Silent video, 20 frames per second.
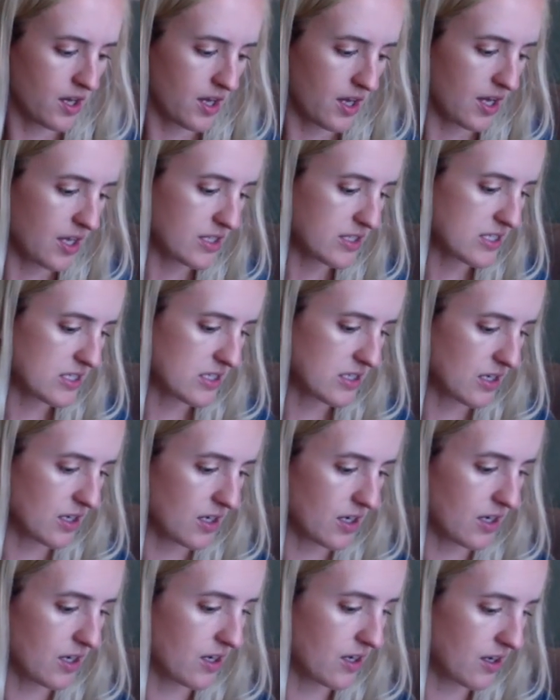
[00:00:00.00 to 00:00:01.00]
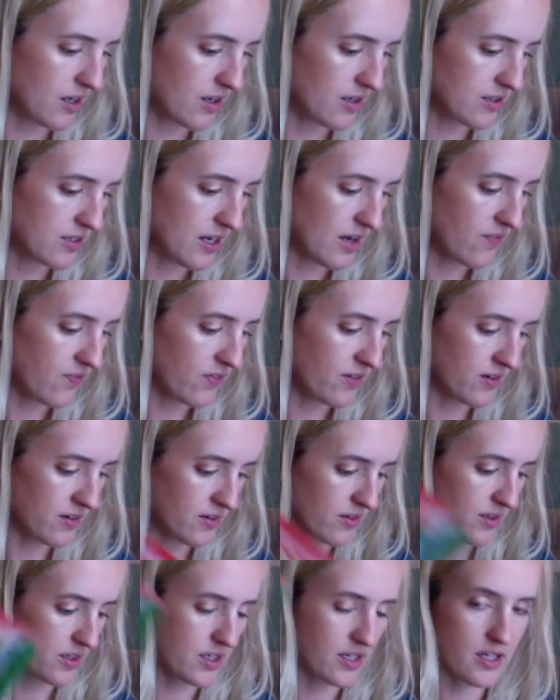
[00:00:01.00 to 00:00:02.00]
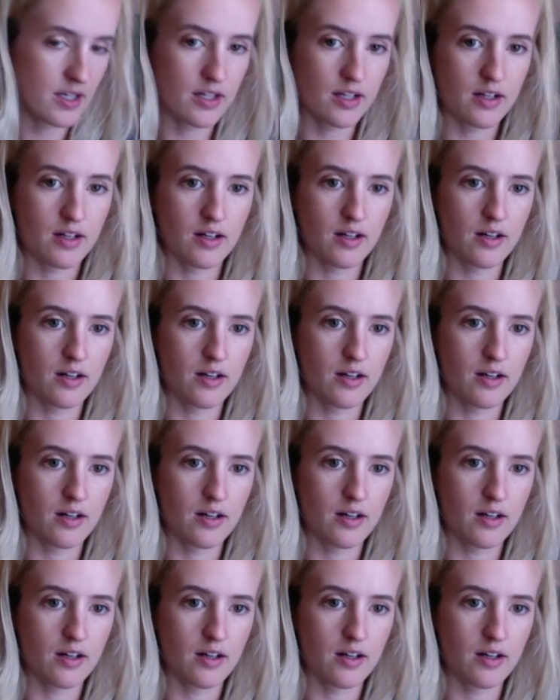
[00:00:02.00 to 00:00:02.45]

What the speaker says: it's definitely,